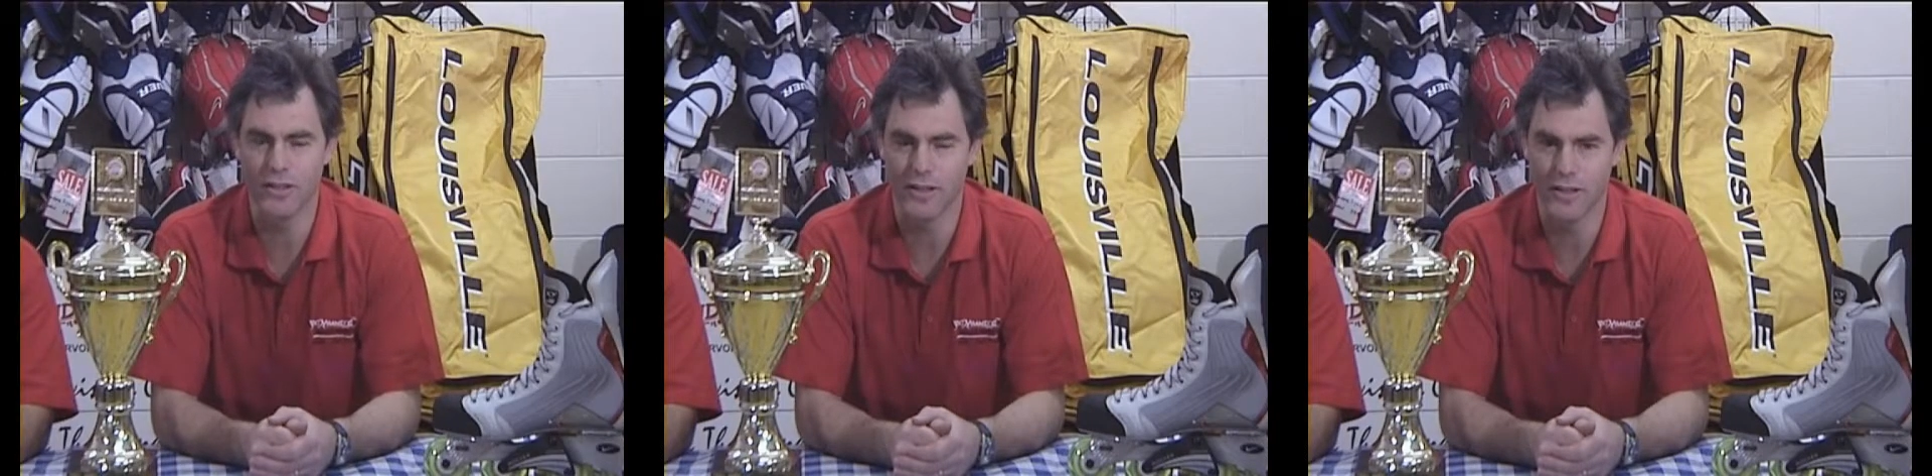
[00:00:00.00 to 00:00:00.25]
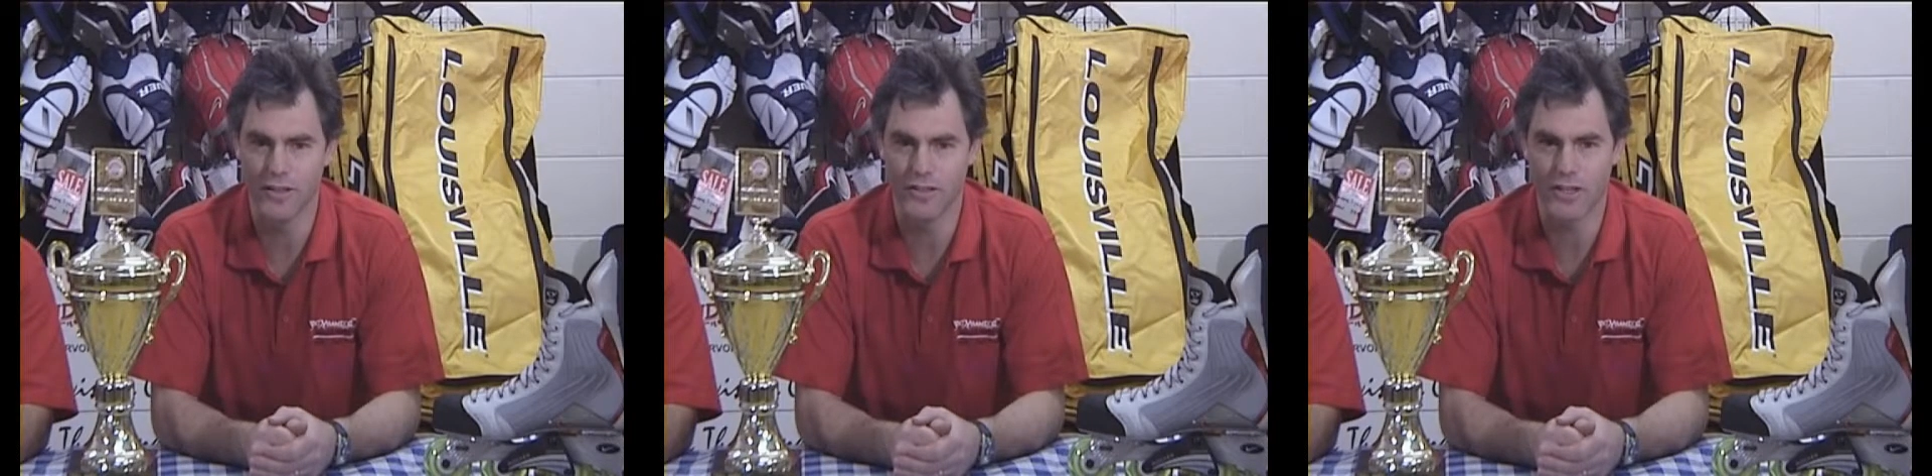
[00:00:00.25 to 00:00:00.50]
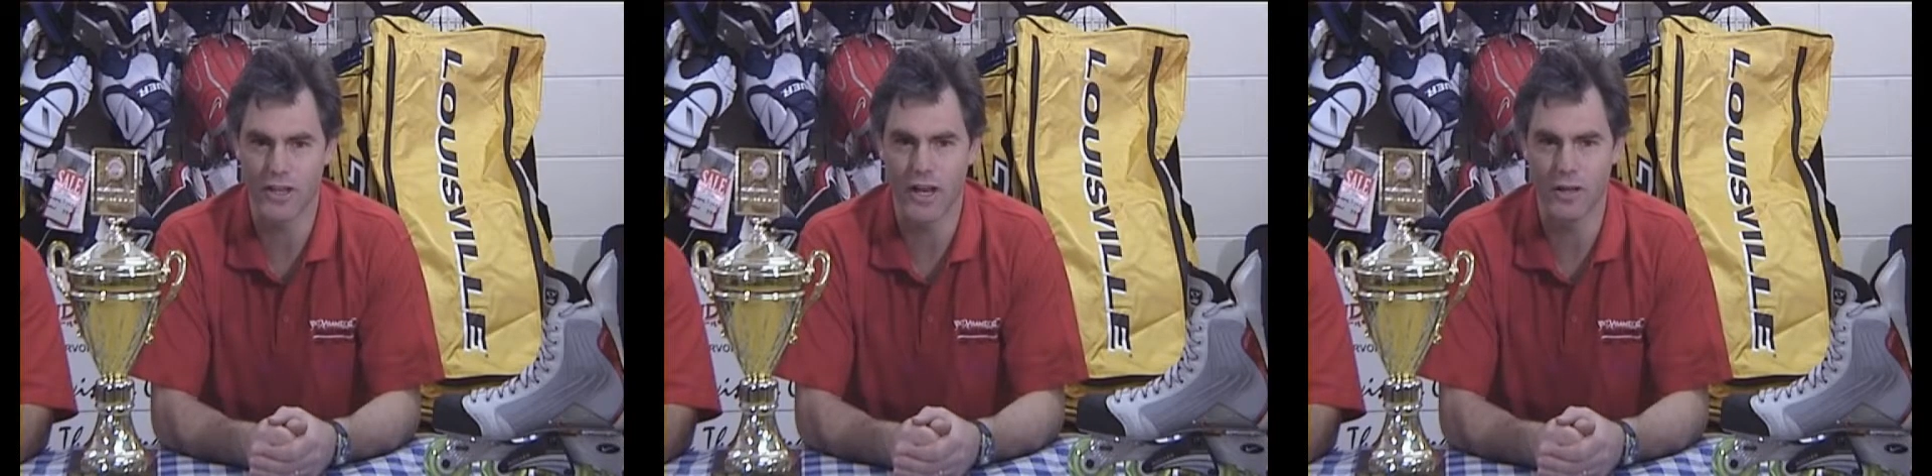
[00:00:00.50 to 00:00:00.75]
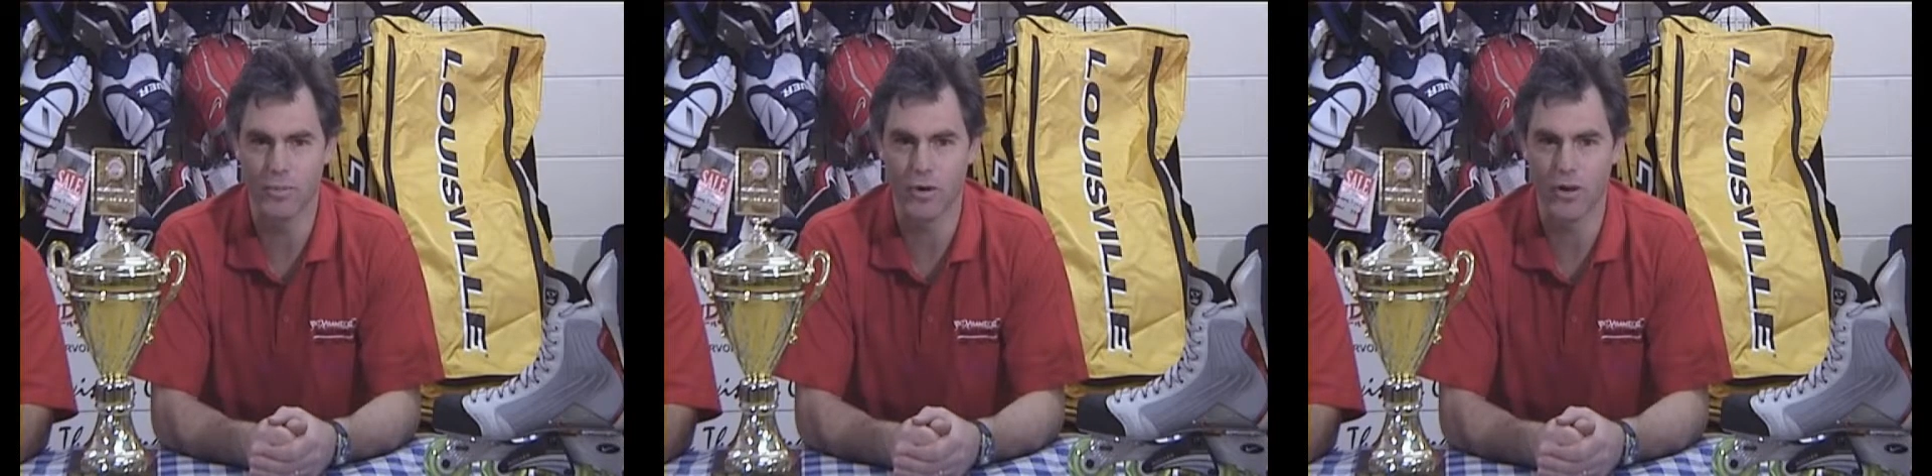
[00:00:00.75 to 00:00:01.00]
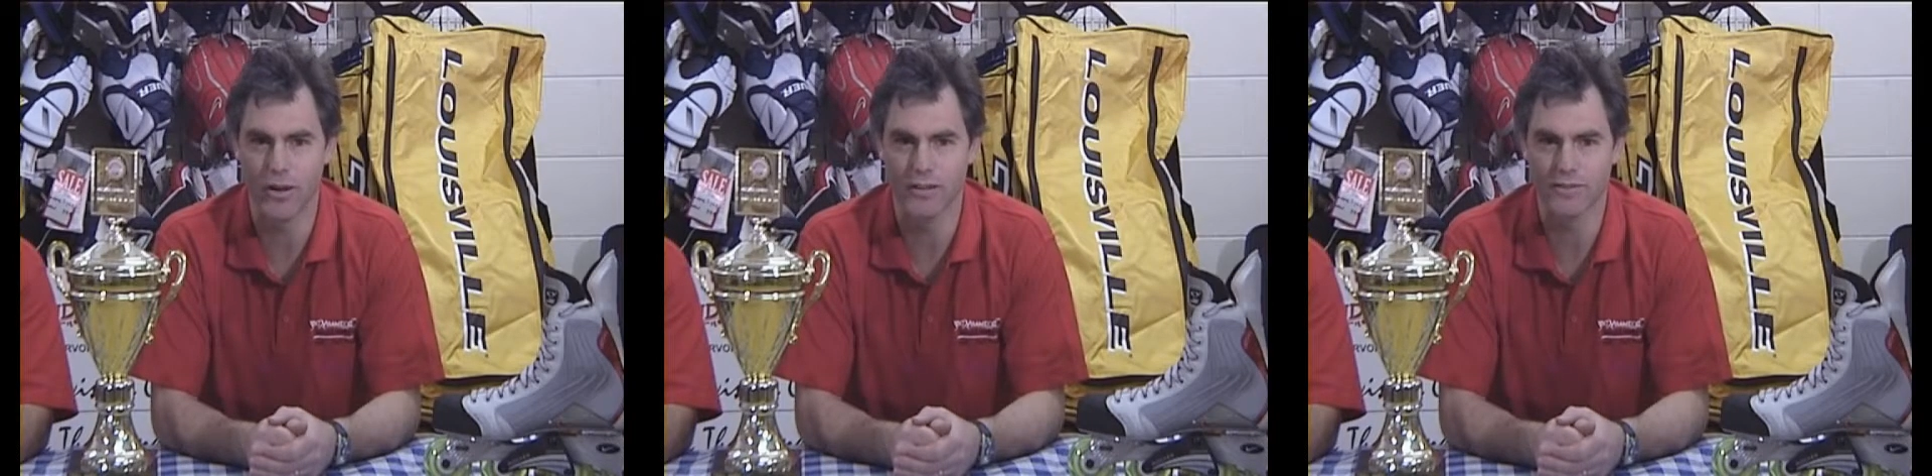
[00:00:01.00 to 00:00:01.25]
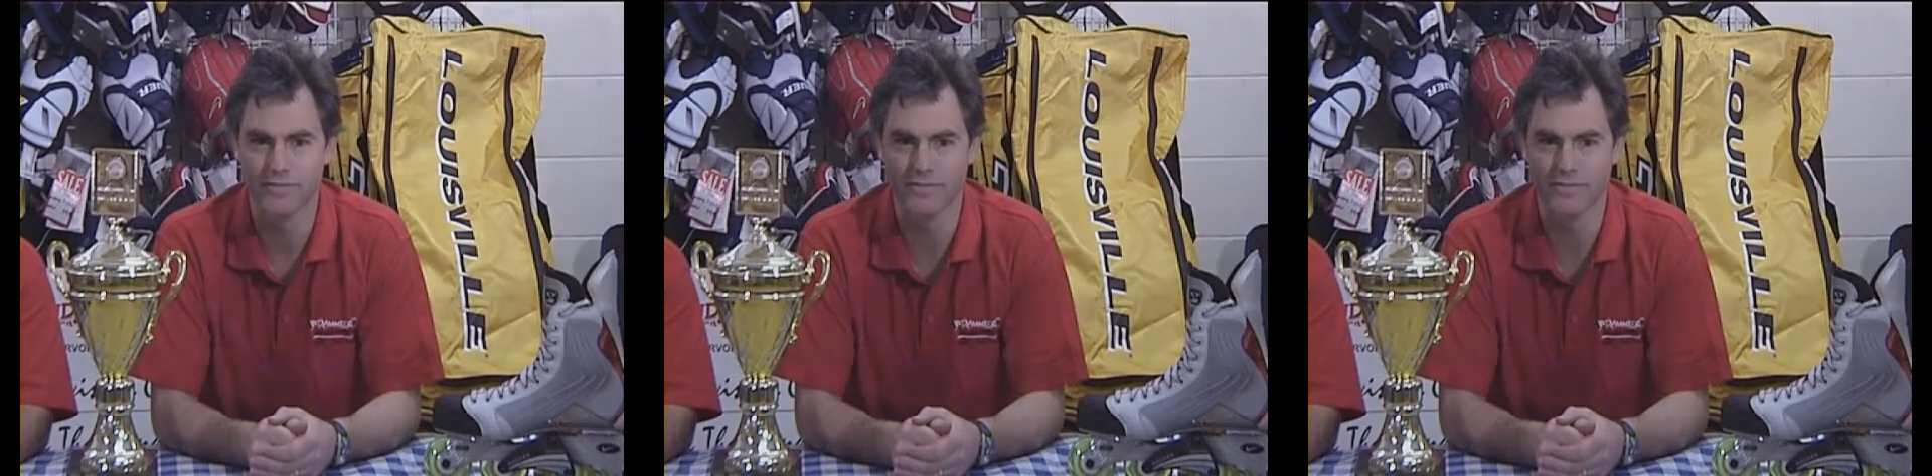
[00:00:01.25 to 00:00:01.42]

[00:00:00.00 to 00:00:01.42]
here's Carl Bryan.